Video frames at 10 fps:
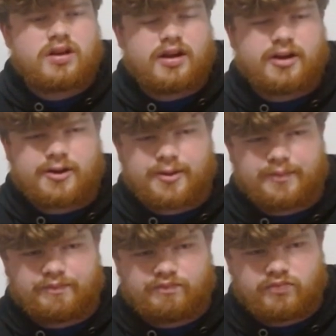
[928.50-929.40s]

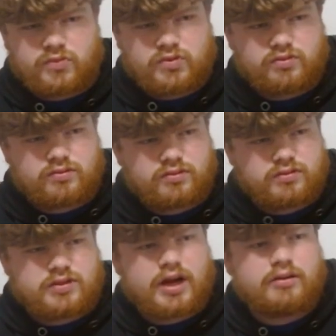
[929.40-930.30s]

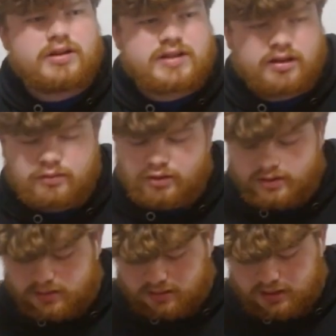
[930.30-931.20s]
Tyrese
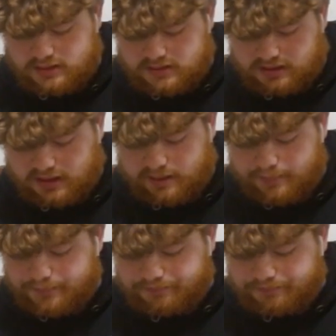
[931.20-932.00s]
Halliburton, things like that.